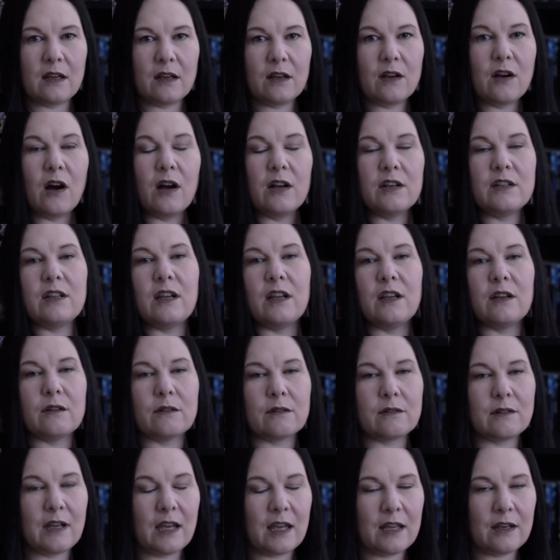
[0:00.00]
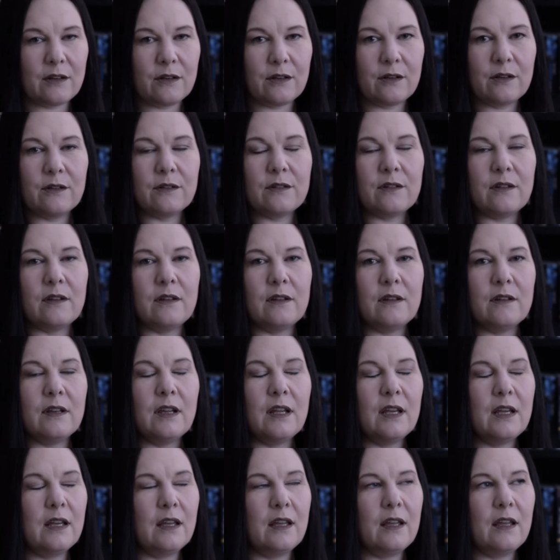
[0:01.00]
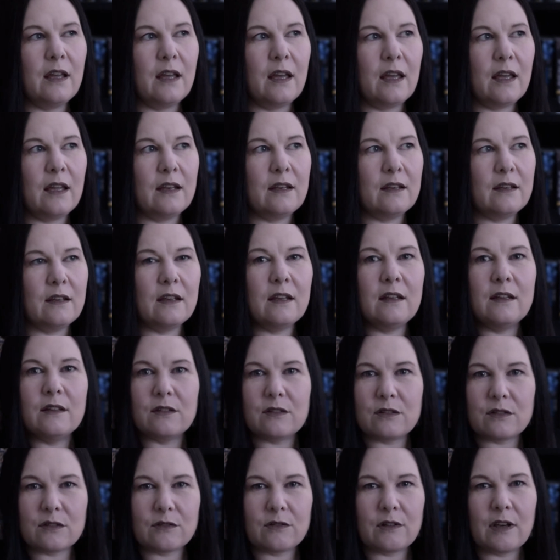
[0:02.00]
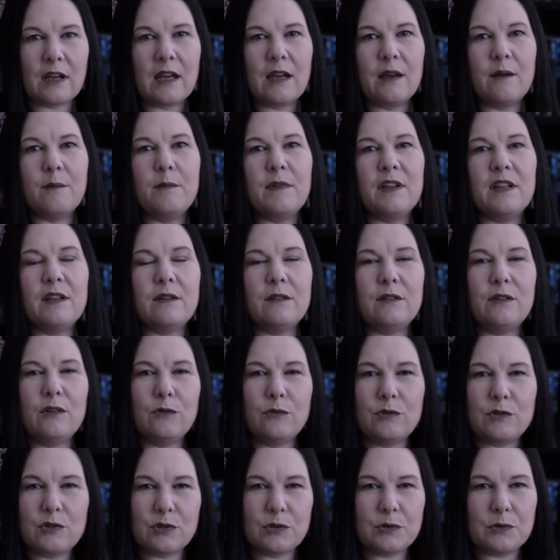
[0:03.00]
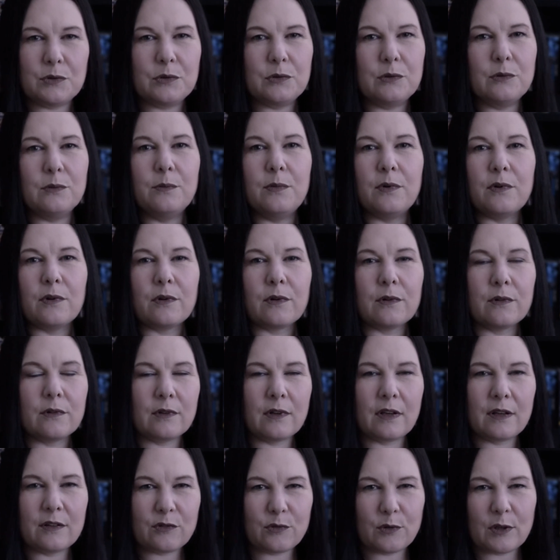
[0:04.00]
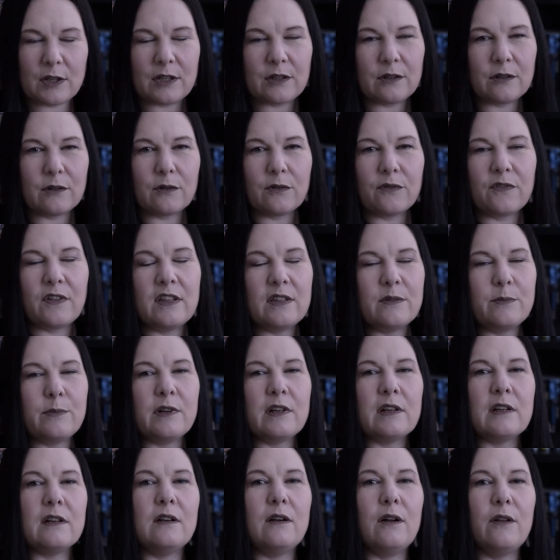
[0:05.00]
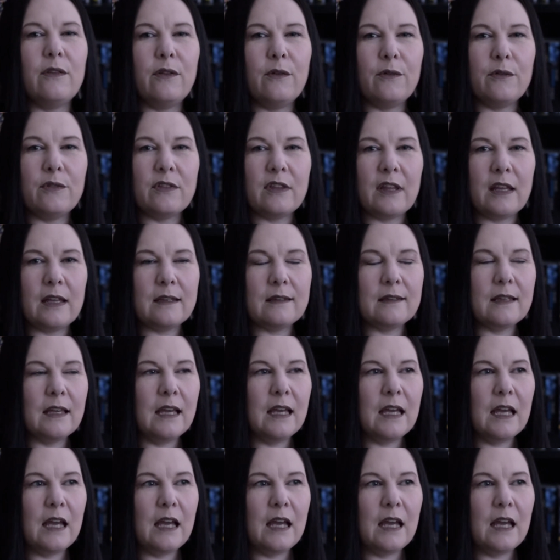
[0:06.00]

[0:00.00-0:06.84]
content creators and and Instagram and YouTube or Twitter or Facebook and all those things.